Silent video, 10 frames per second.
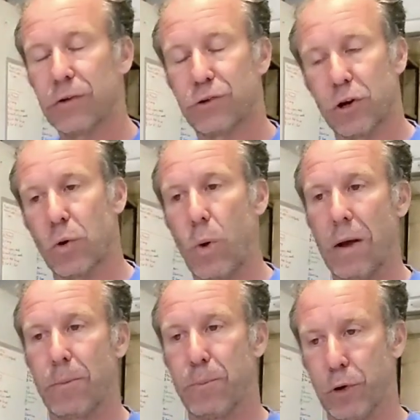
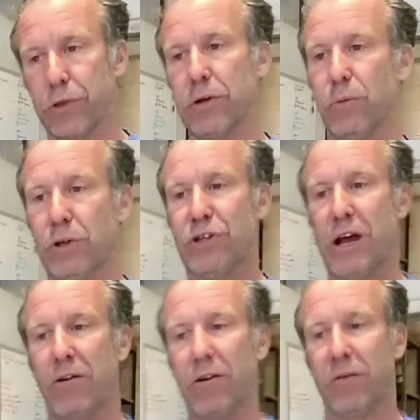put the
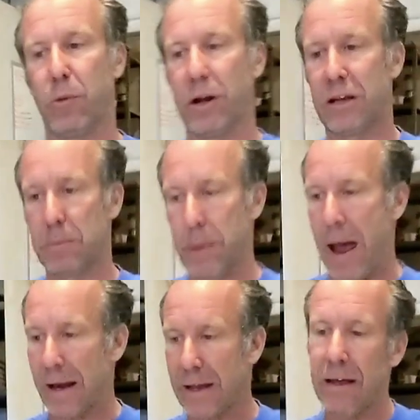regenerative braking
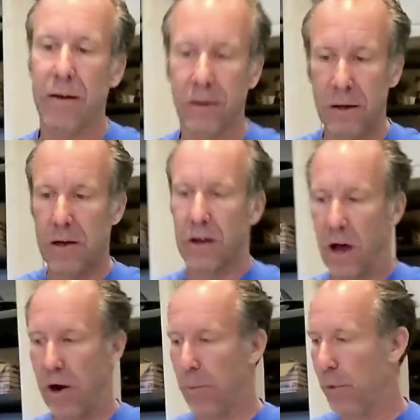back in,
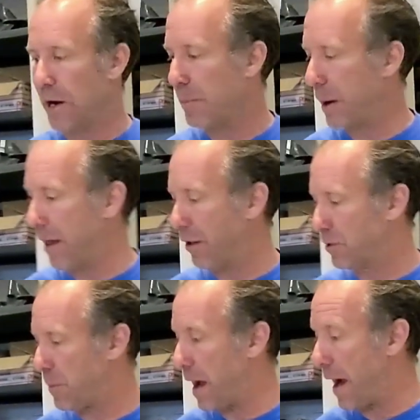got our brake
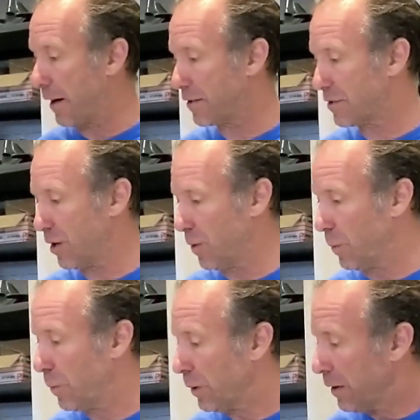balance back.
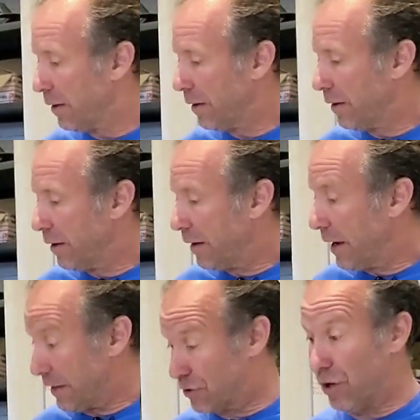So
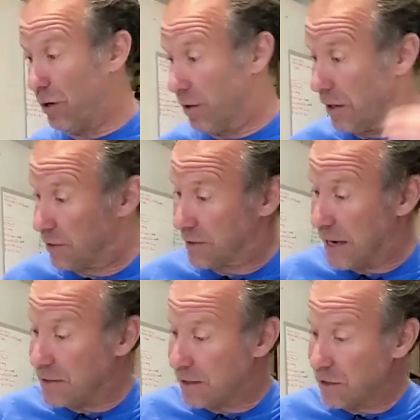it's good.
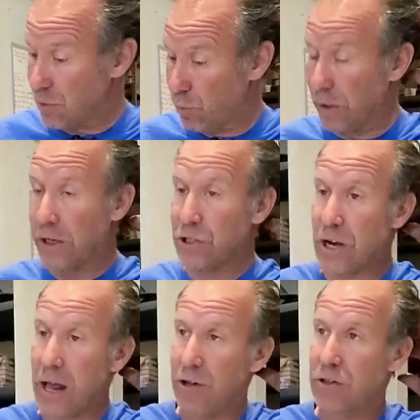Testing is a really
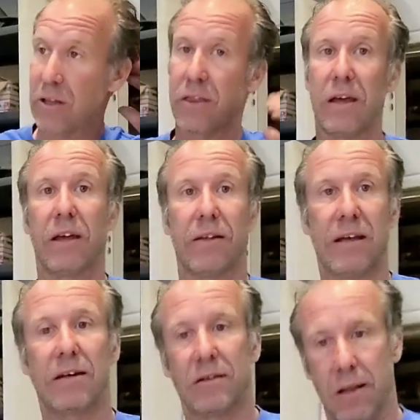challenging thing. It
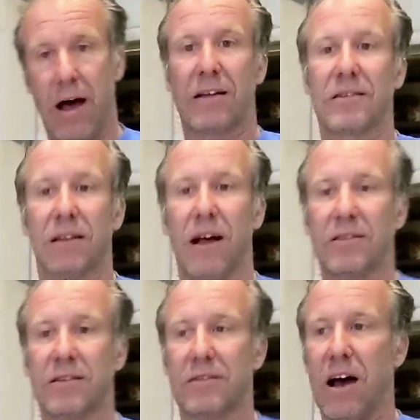takes lots and
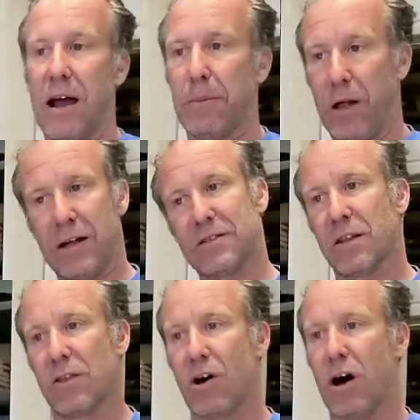lots of time, lots
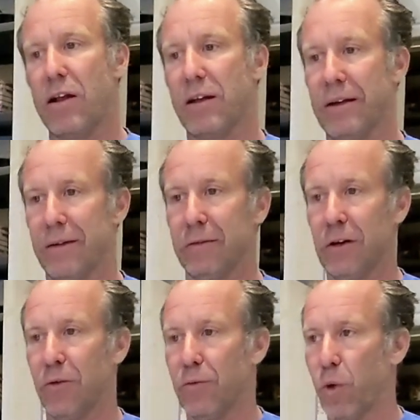of thought, and
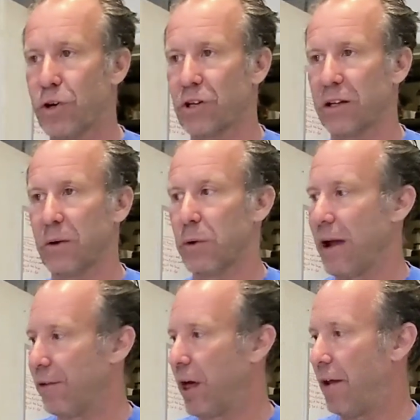fortunately we
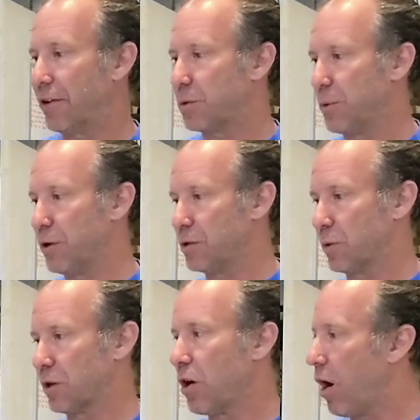have a lot of experience
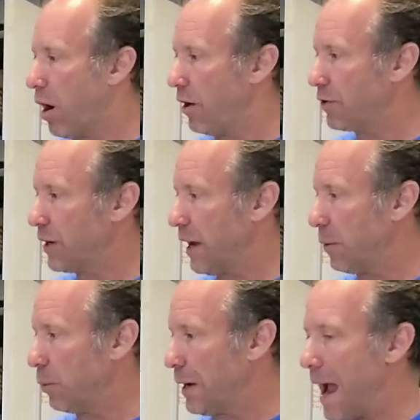with the cars,
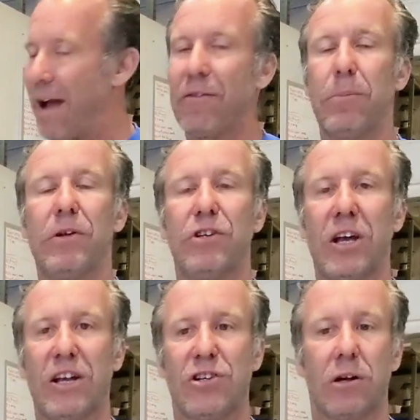and we haven't been
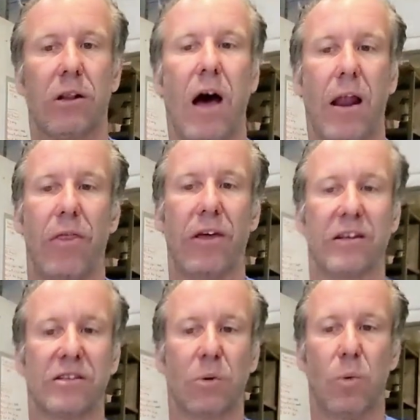changing a lot of
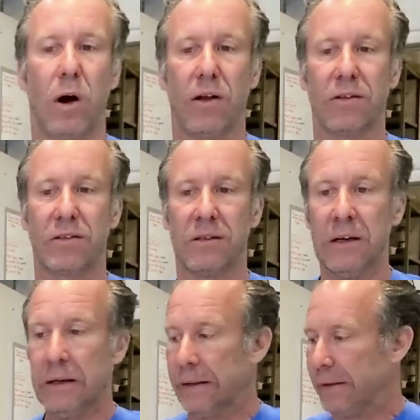things at once.
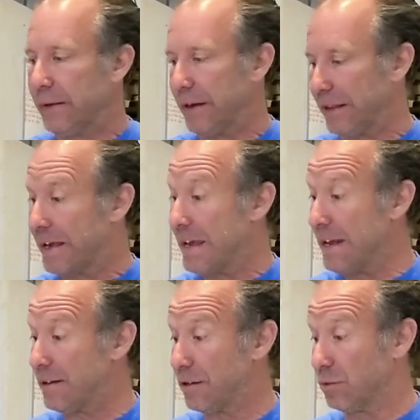And the
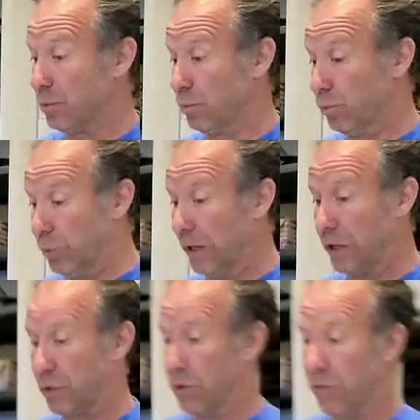key to
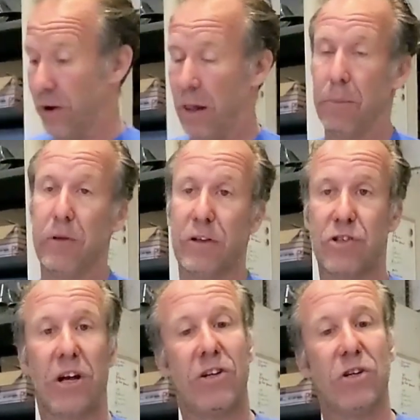really good development is
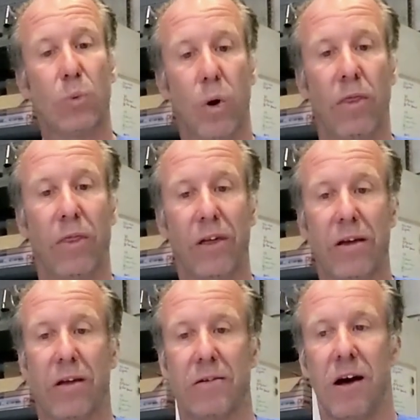changing one
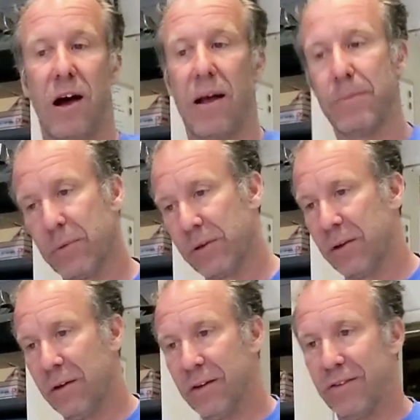thing at a time,
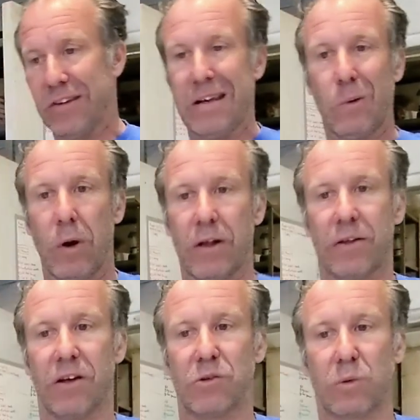seeing what it
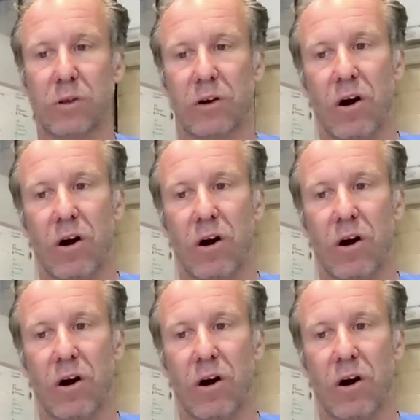does with the